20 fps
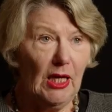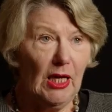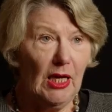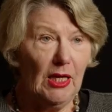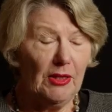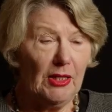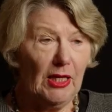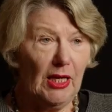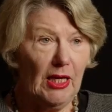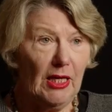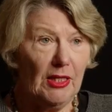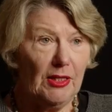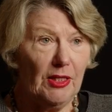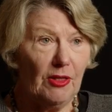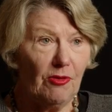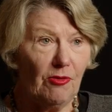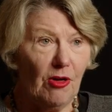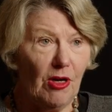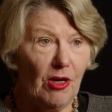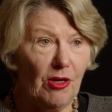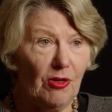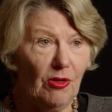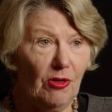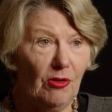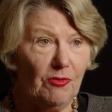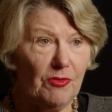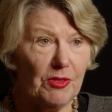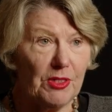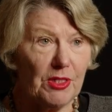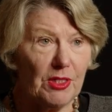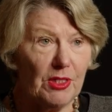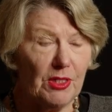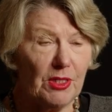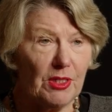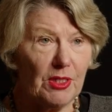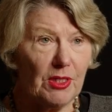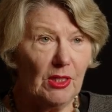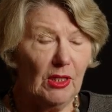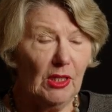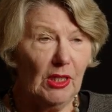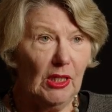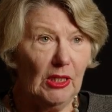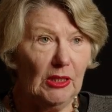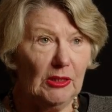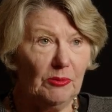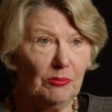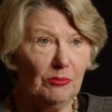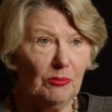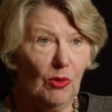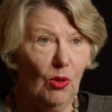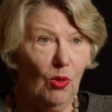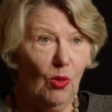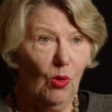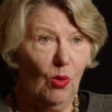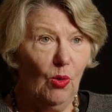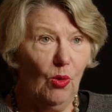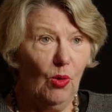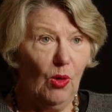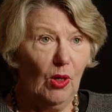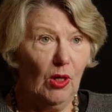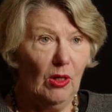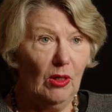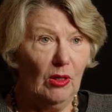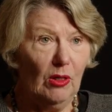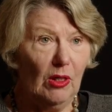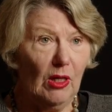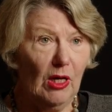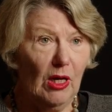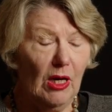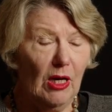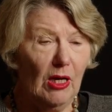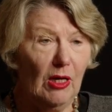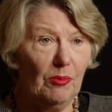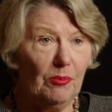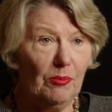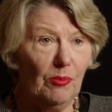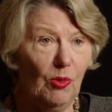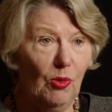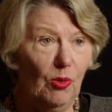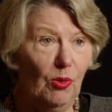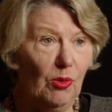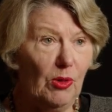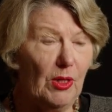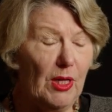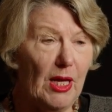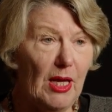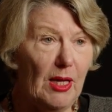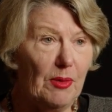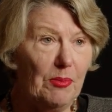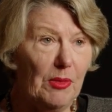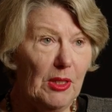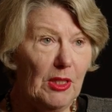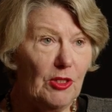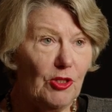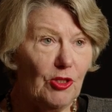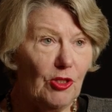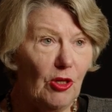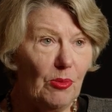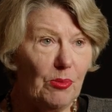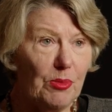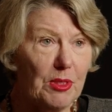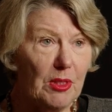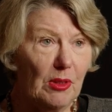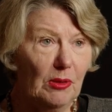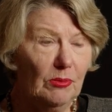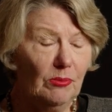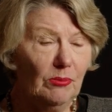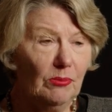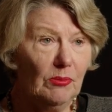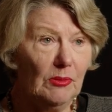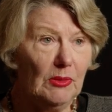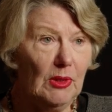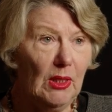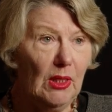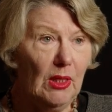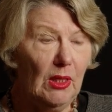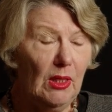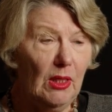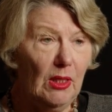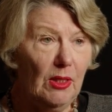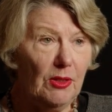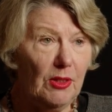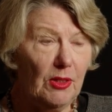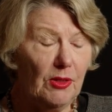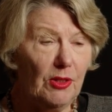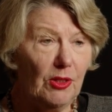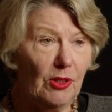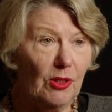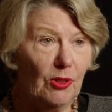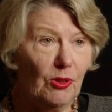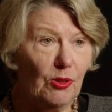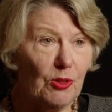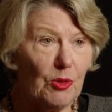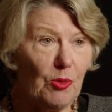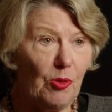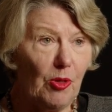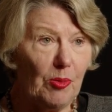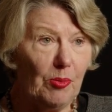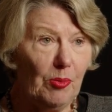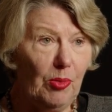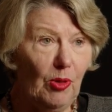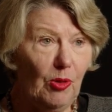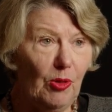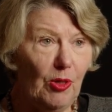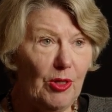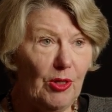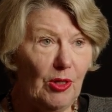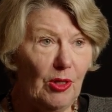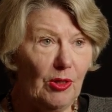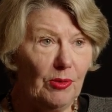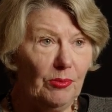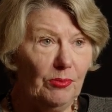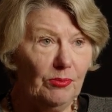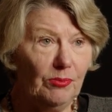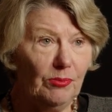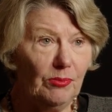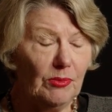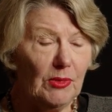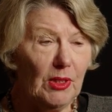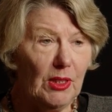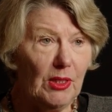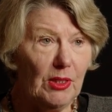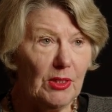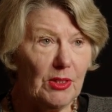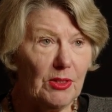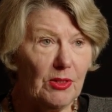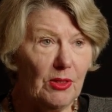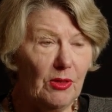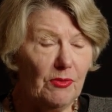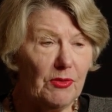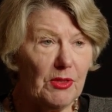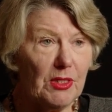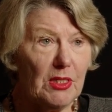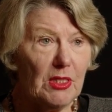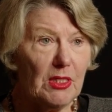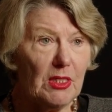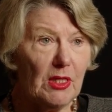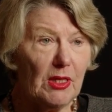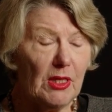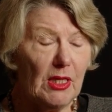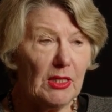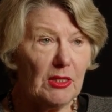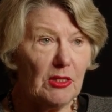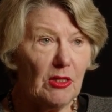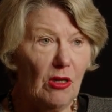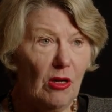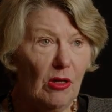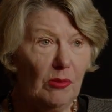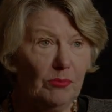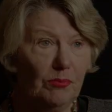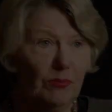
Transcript: and they had their own offices um, or um, all the admin jobs that the girls were employed on in the services at that time.